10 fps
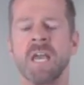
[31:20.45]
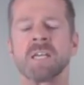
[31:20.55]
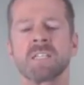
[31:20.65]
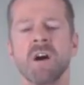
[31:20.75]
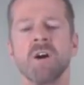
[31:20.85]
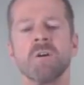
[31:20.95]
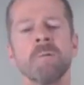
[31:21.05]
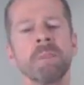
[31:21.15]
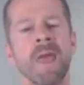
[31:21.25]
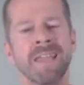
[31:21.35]
So
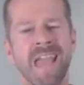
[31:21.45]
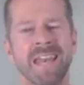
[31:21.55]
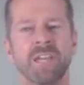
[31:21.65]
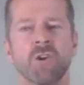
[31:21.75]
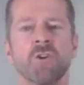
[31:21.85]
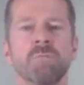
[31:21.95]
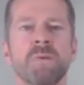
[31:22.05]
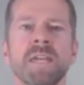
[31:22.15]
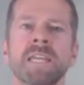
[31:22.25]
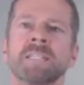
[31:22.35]
again, it could
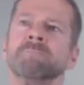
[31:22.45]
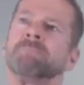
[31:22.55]
be